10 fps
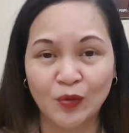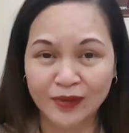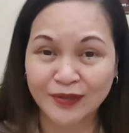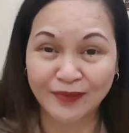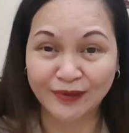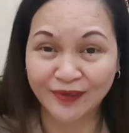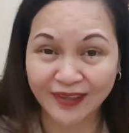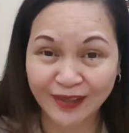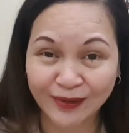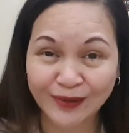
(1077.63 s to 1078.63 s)
watch my
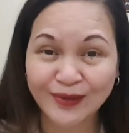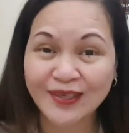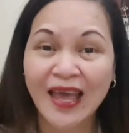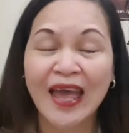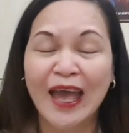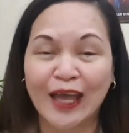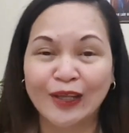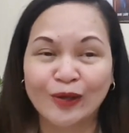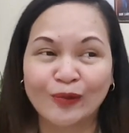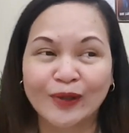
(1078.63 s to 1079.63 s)
videos
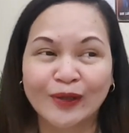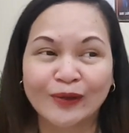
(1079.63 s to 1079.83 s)
and you will